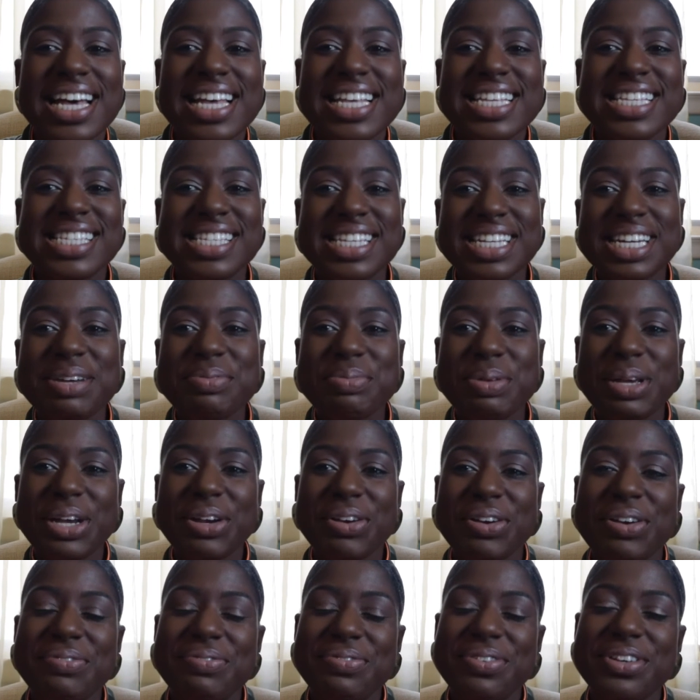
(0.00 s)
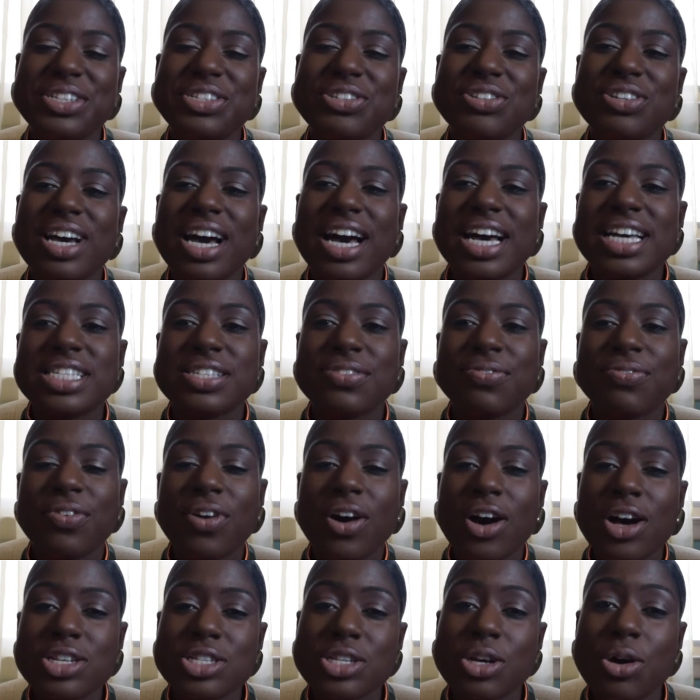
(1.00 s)
sit up here and feed you guys
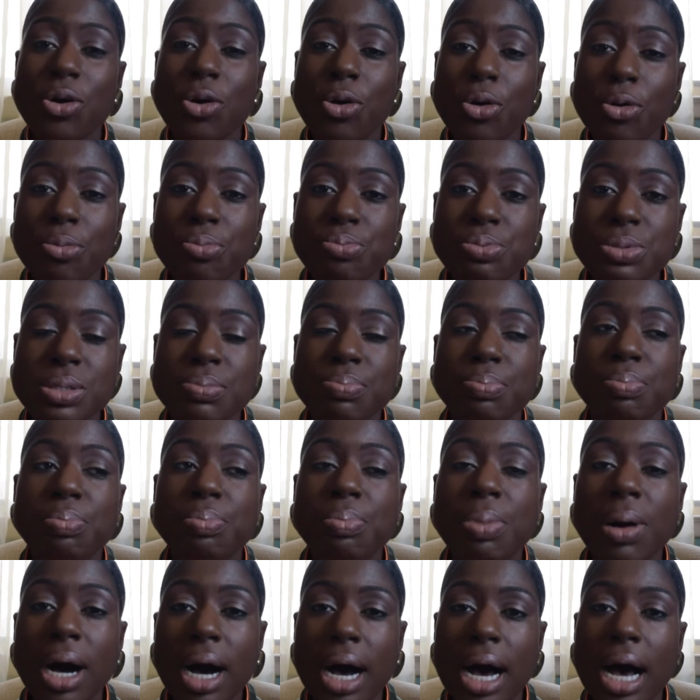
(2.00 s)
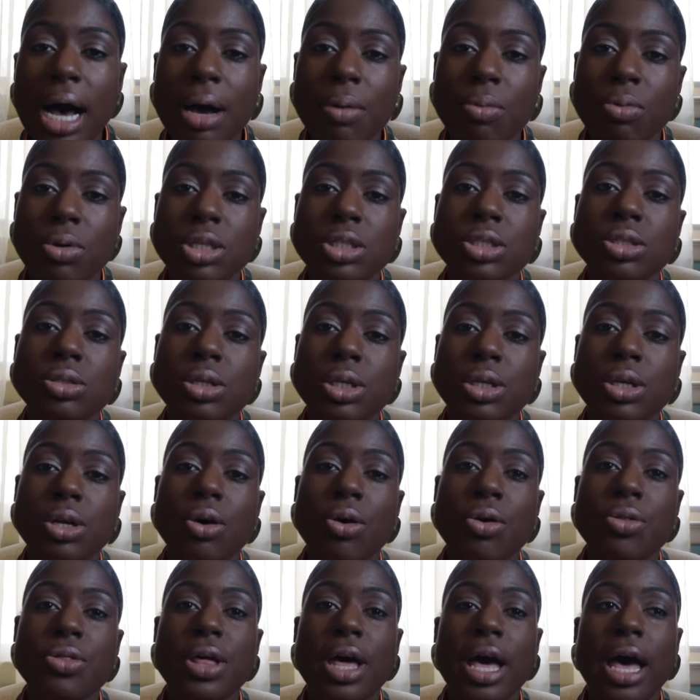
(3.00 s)
false hopes, but I want you to
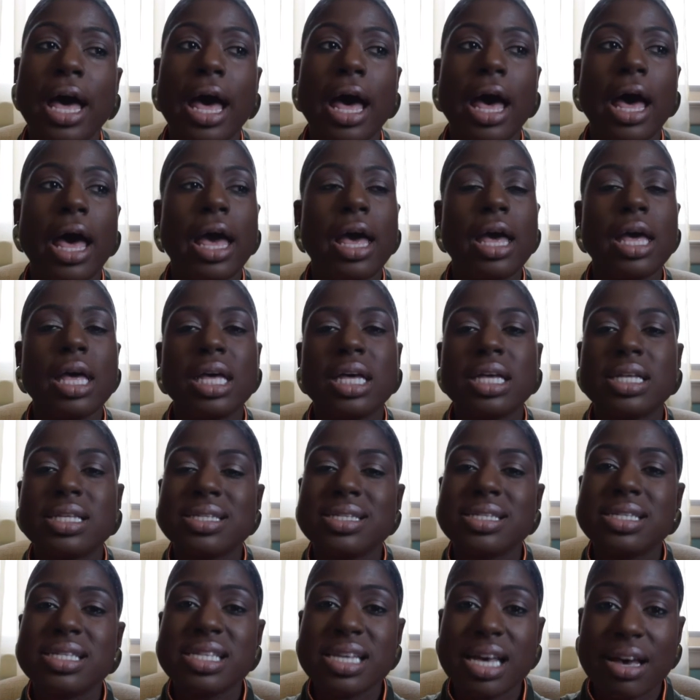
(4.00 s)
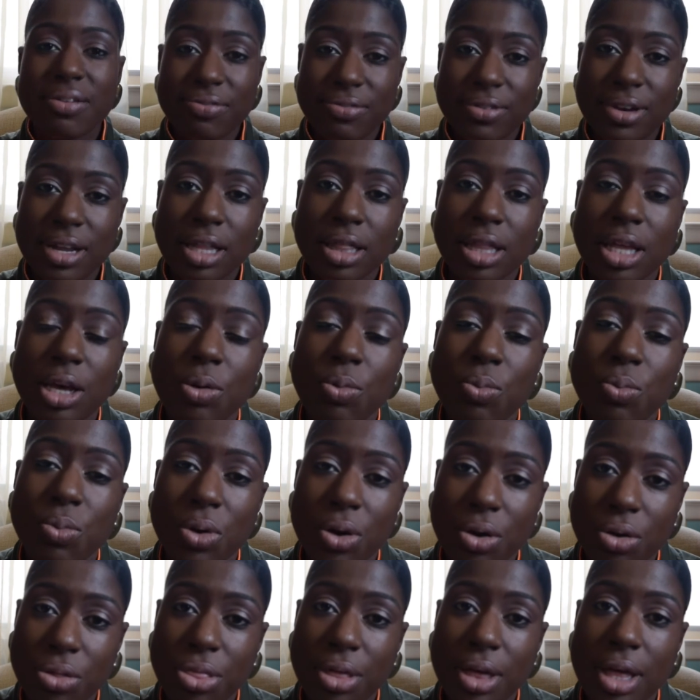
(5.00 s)
know that it is definitely
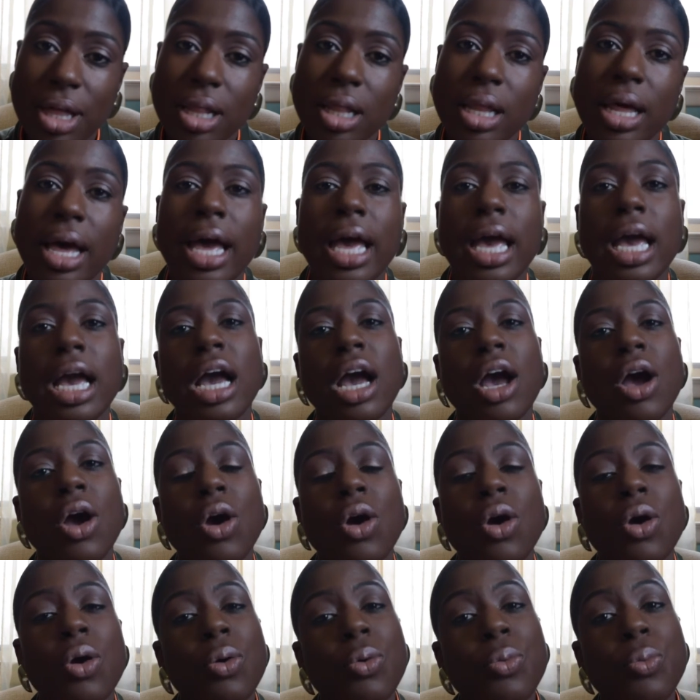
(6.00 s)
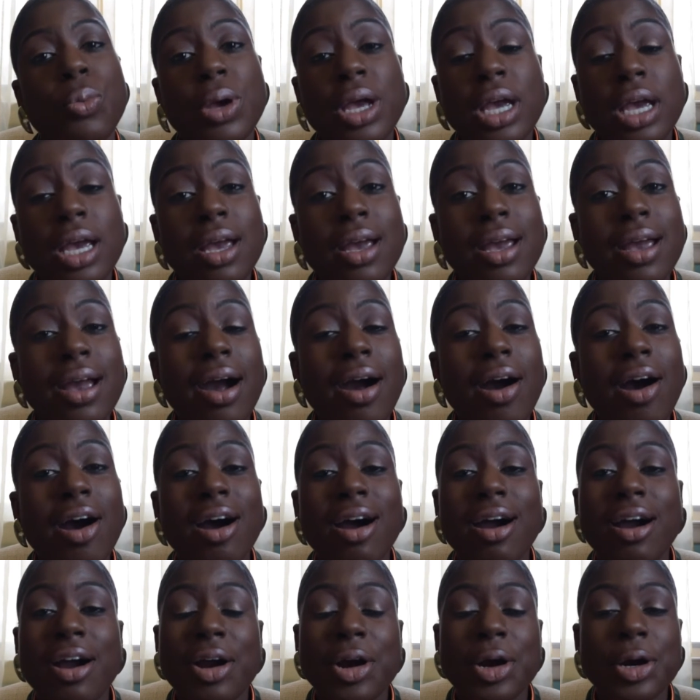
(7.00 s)
worth it. Like, we
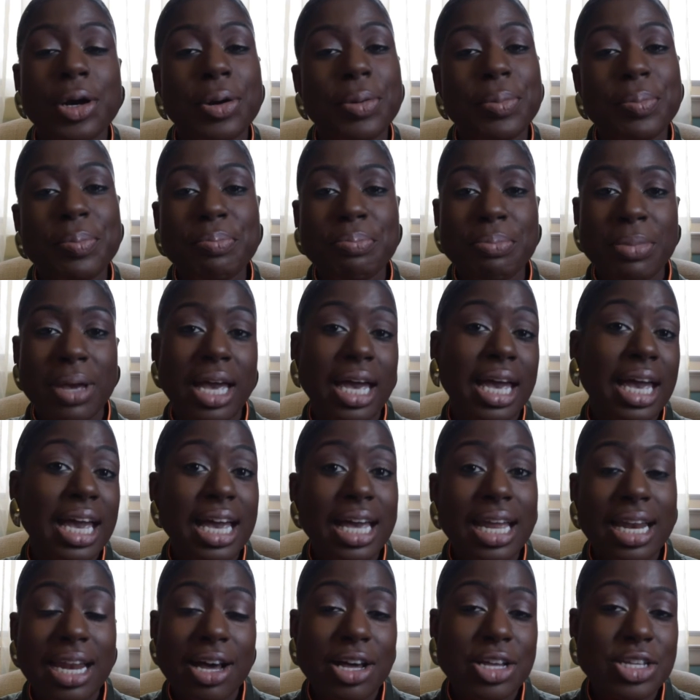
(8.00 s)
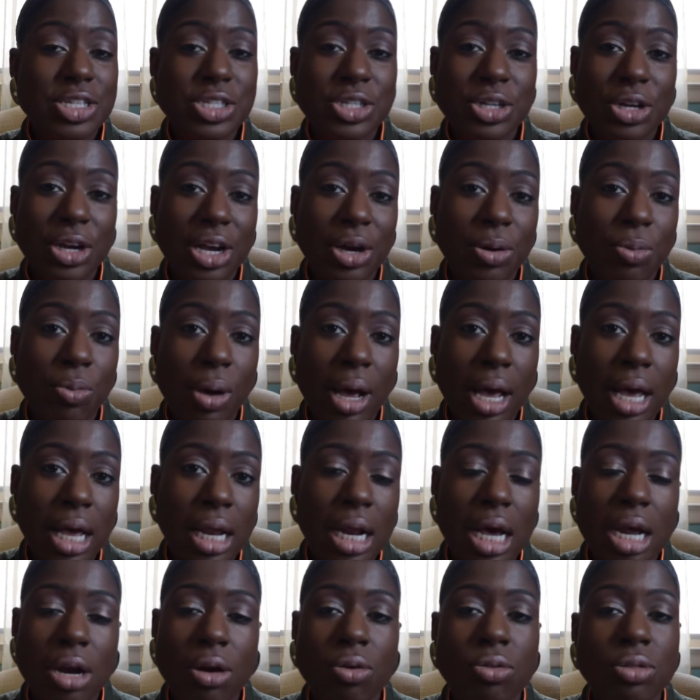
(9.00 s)
are made a certain way, and
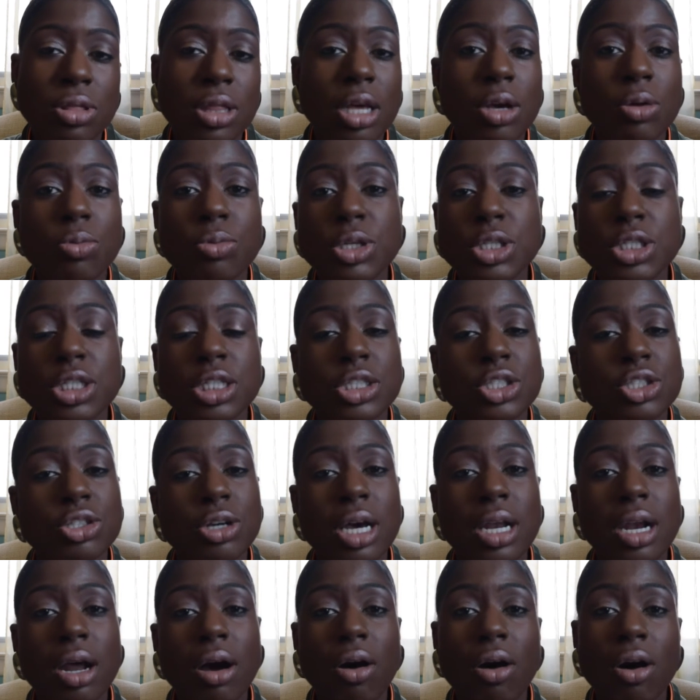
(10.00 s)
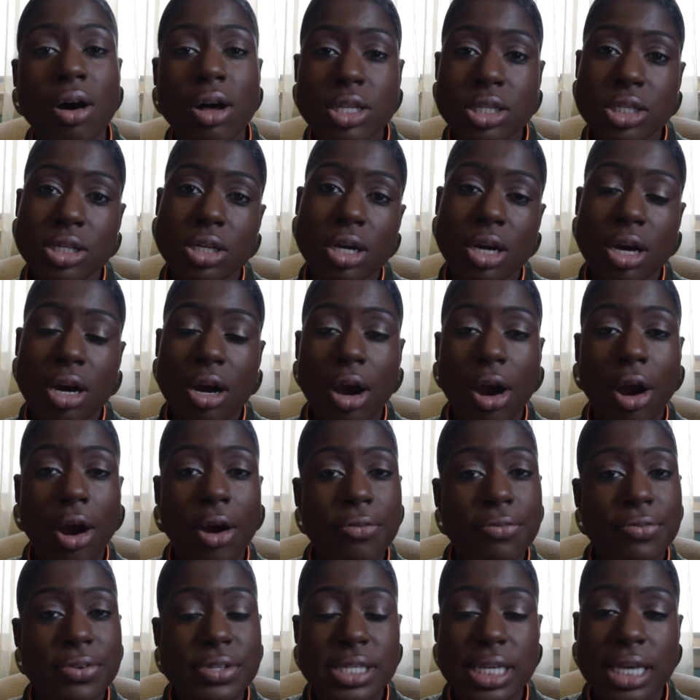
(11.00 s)
I don't think we should try to alter
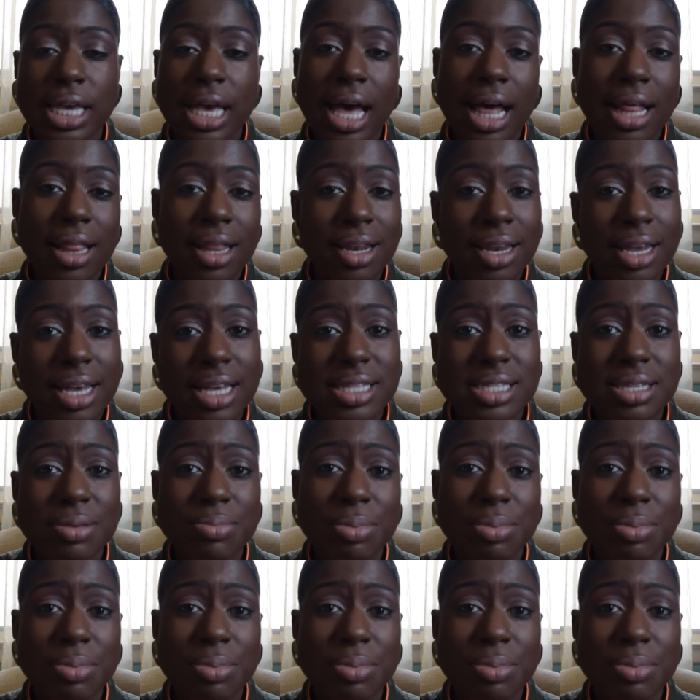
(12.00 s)
our physicality to